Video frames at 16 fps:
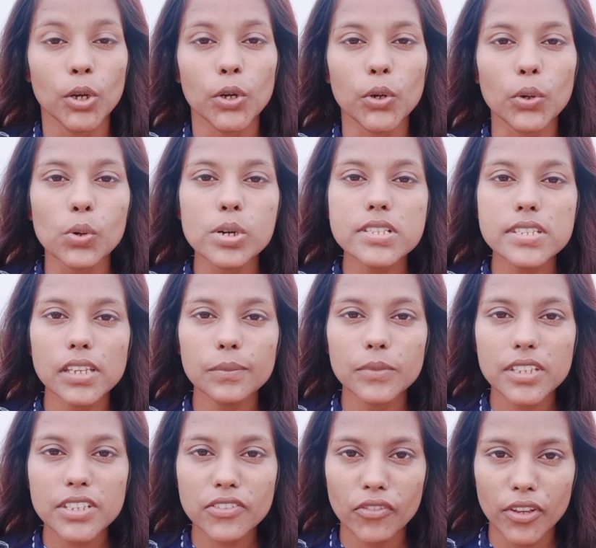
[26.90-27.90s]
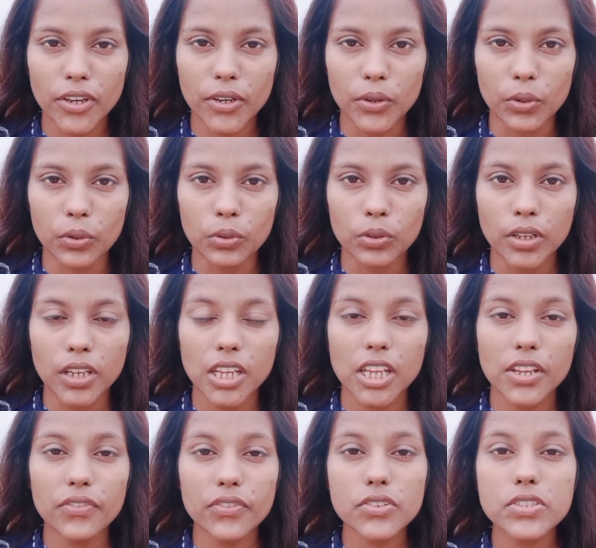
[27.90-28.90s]
Don't skip this video.
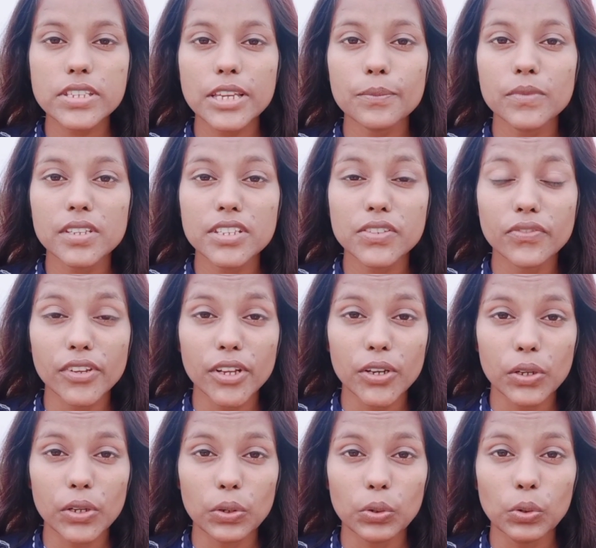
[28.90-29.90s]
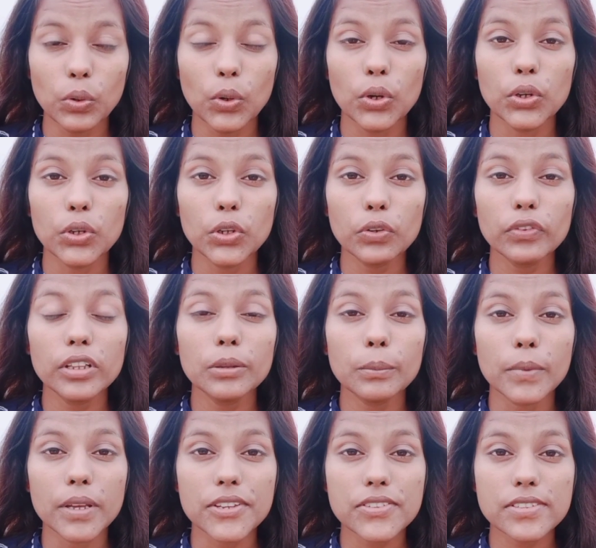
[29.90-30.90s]
If you skip this video, you will
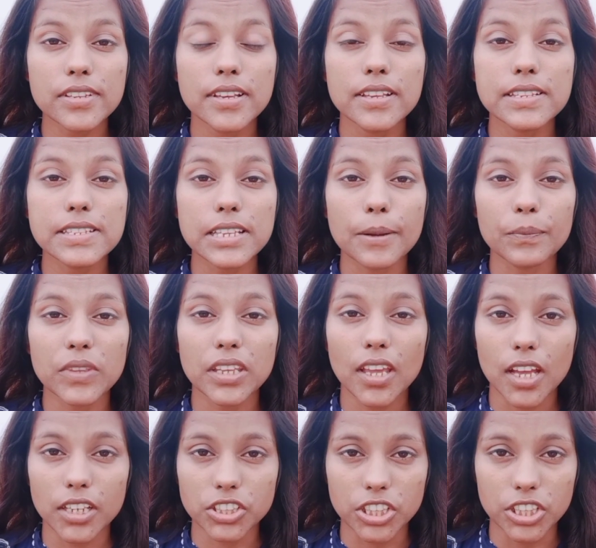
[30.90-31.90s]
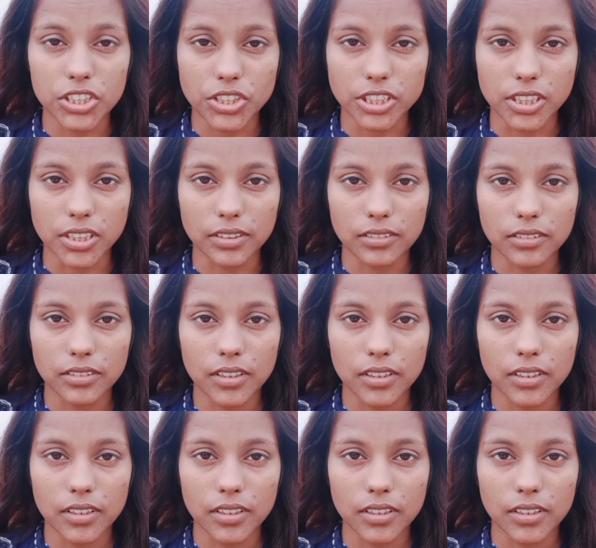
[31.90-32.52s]
miss something essential,